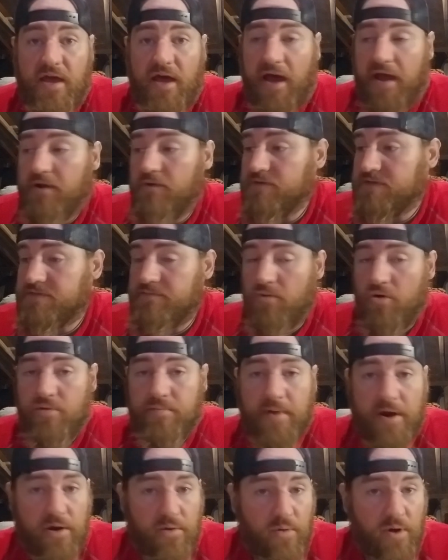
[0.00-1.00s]
I don't smoke
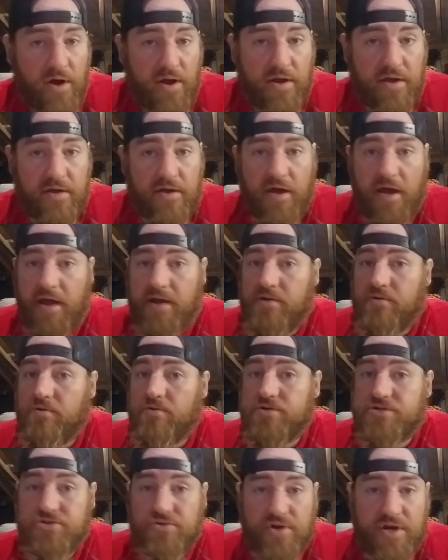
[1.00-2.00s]
marijuana, I
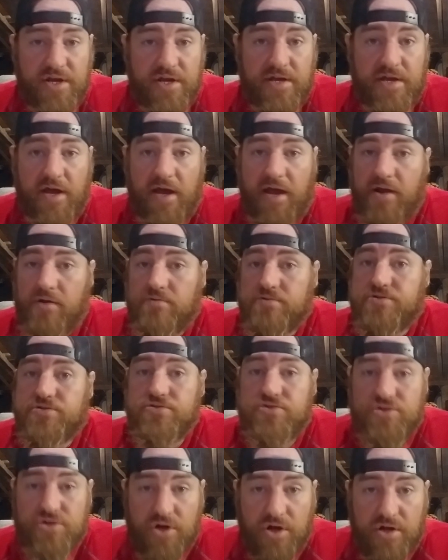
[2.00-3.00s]
don't drink, I don't do
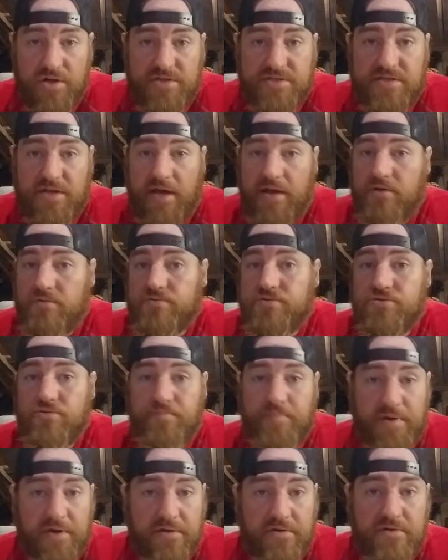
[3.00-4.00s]
drugs, I don't do
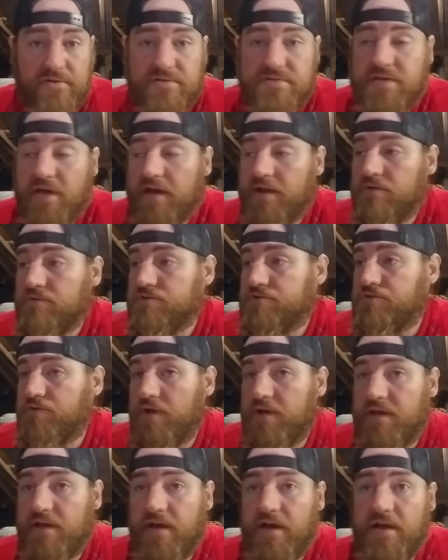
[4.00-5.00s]
pills, I don't do
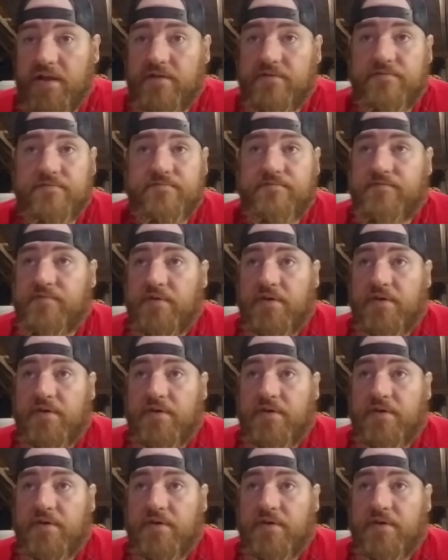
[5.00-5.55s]
any kind of